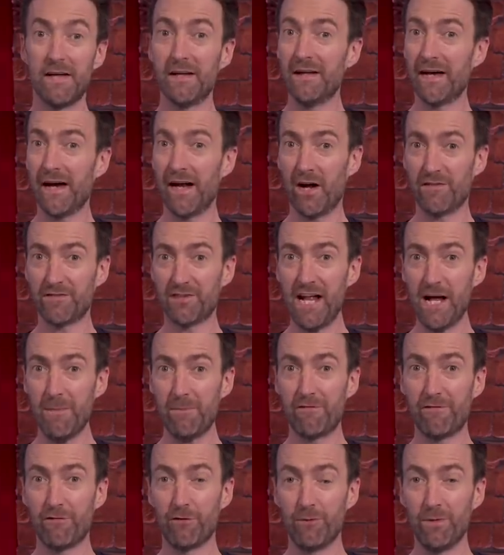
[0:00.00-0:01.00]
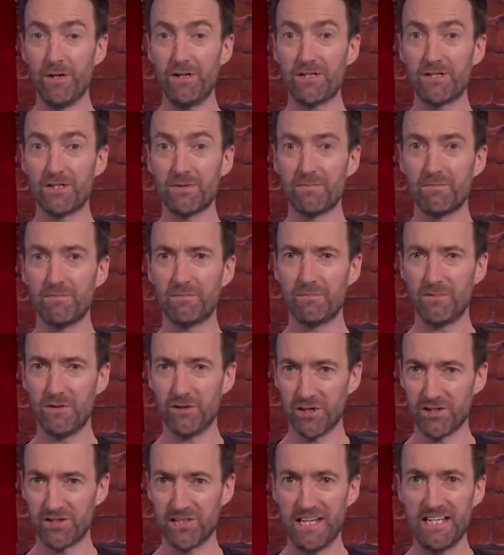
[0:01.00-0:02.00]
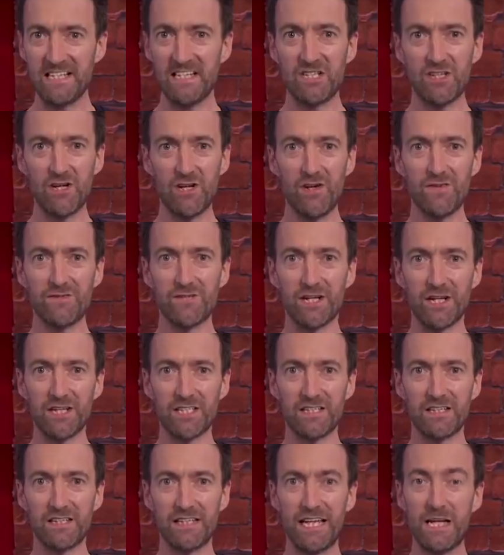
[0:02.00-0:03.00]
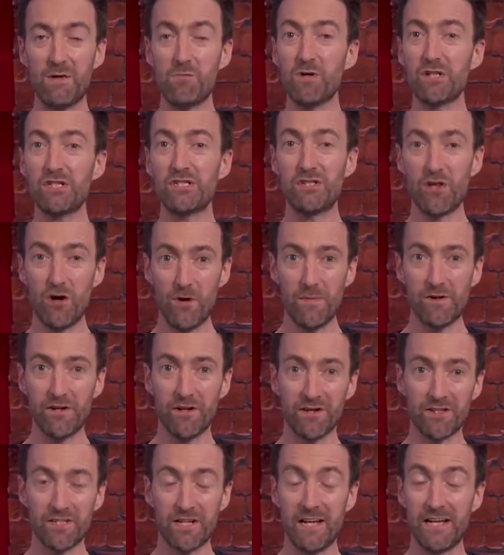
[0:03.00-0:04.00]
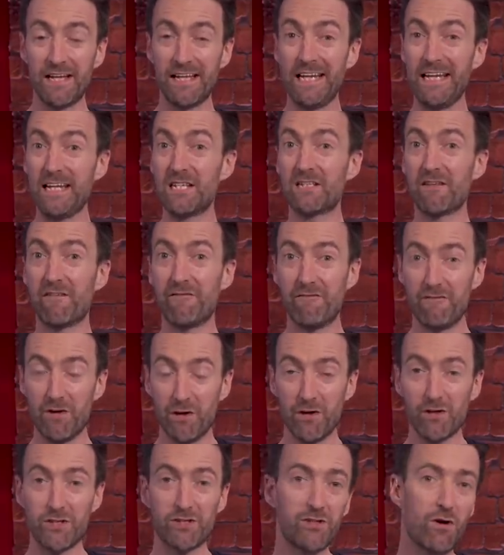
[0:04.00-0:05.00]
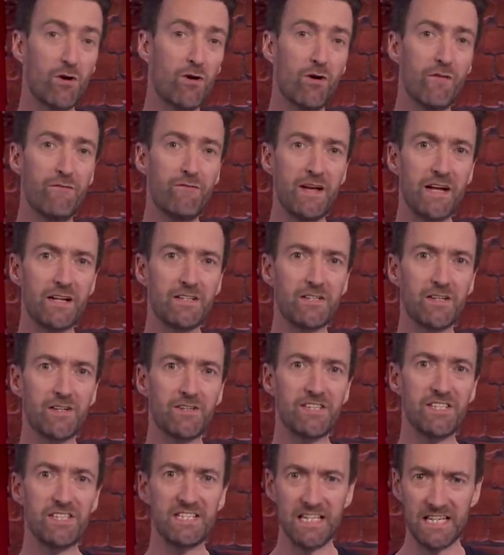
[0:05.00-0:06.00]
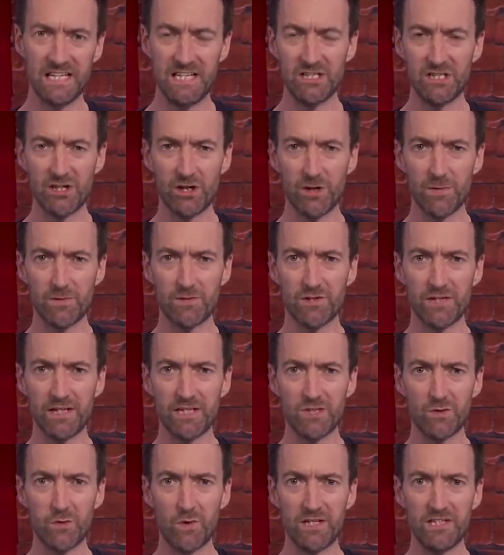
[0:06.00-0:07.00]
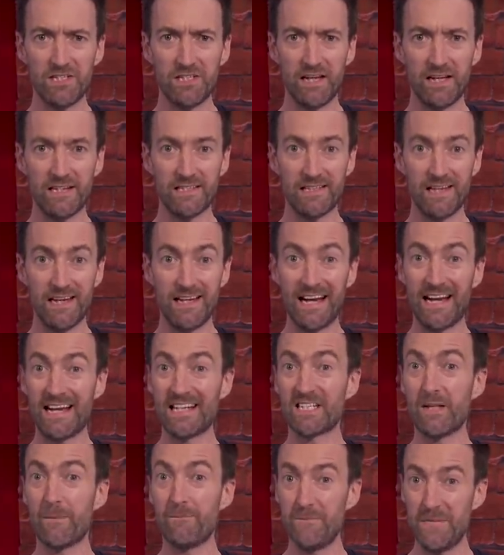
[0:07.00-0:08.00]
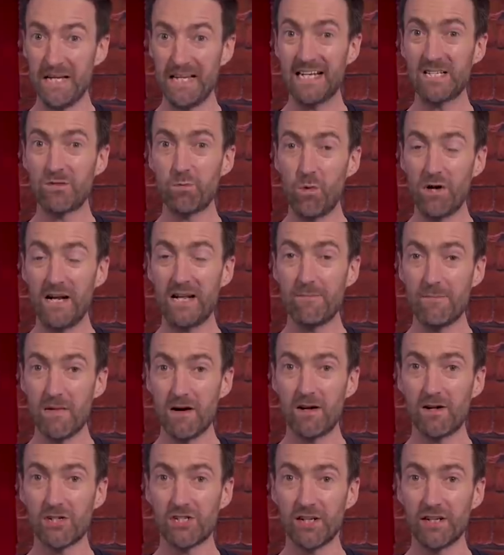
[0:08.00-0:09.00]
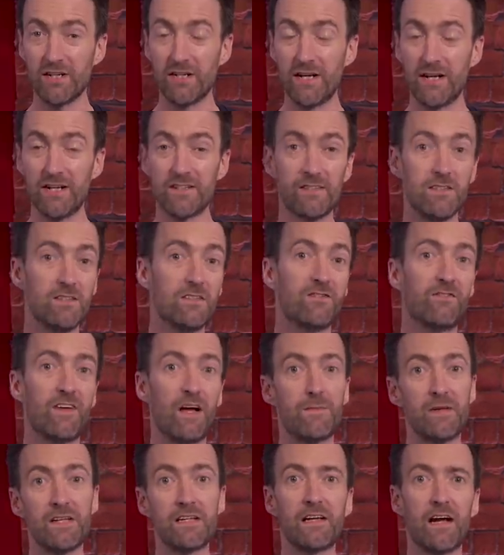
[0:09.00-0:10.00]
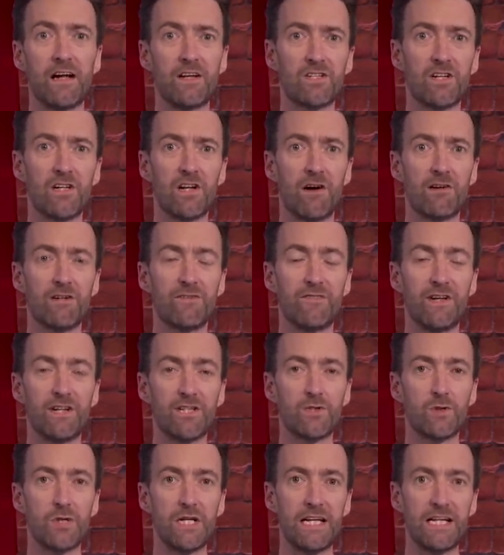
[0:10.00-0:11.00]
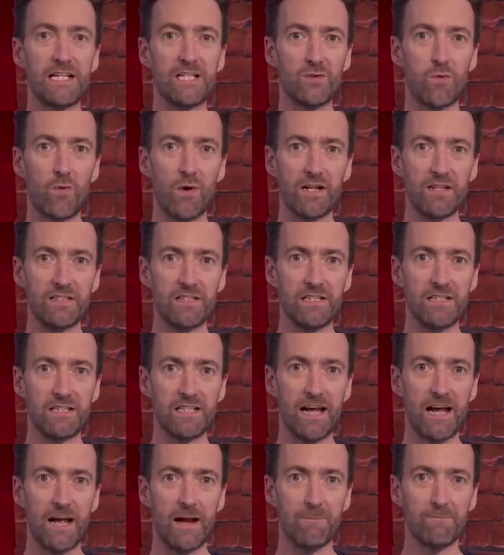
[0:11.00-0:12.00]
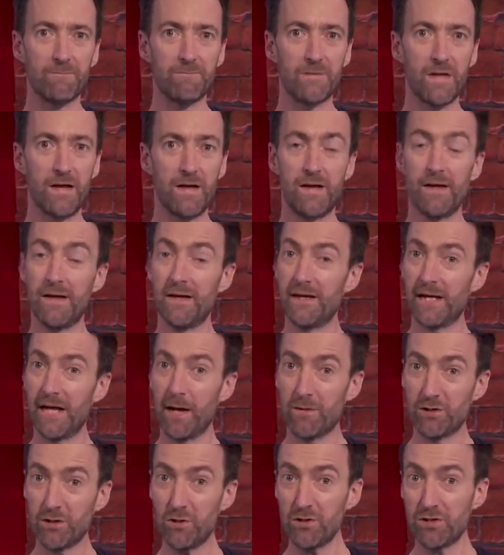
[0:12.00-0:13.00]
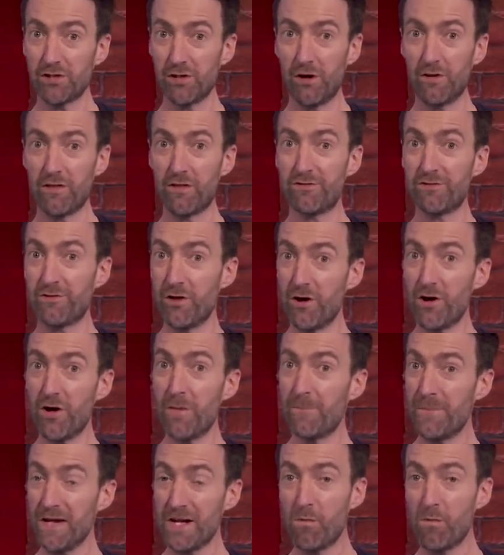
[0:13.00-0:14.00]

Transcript: And after that performance, you've got to say he deserves it. It was dominant. He is the first solo victor since Nicky Terpstra in 2018, and it's the biggest winning margin since Fabian Cancellara's victory in 2010. It was also the third big